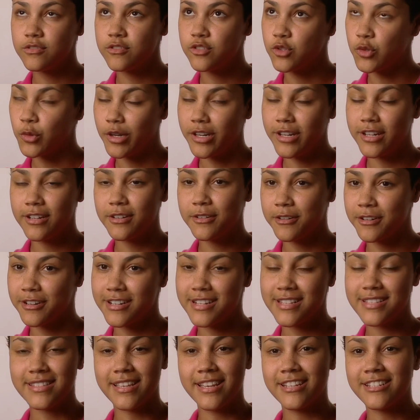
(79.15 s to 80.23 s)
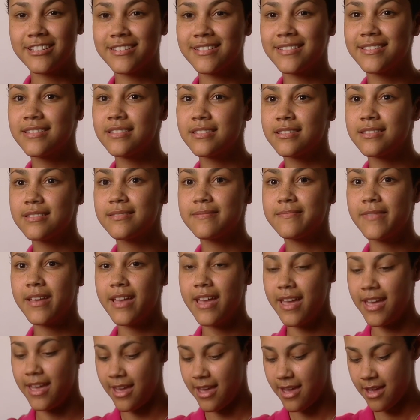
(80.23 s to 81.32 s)
joining organizations,
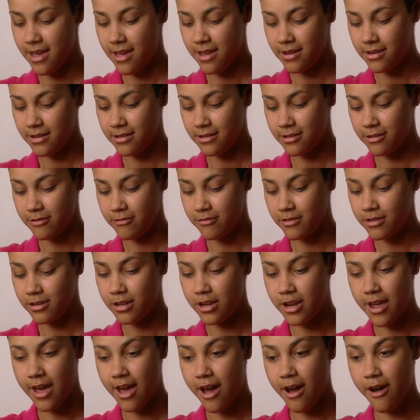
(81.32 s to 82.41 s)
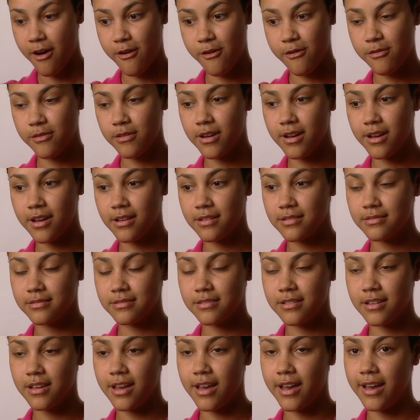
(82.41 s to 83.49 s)
and now
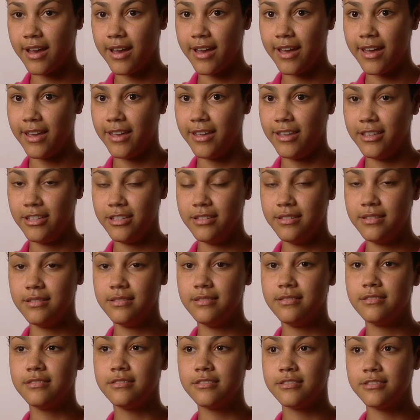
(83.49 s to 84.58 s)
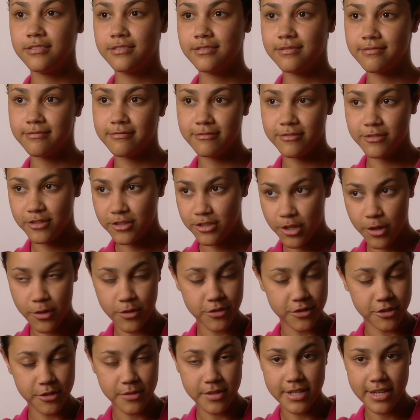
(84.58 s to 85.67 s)
I
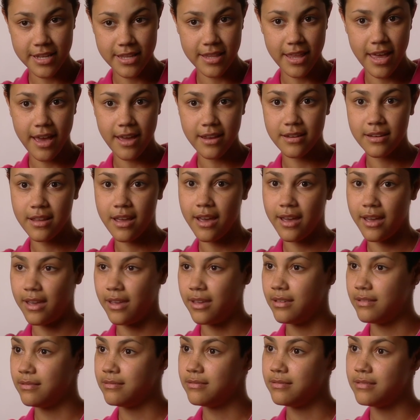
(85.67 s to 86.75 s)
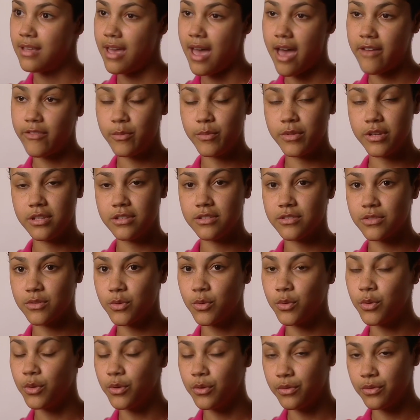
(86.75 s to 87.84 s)
don't do any of that. I haven't been in
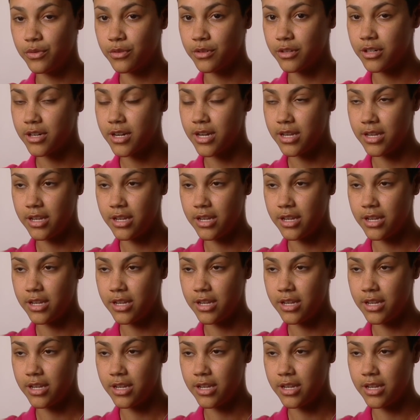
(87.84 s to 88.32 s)
school for a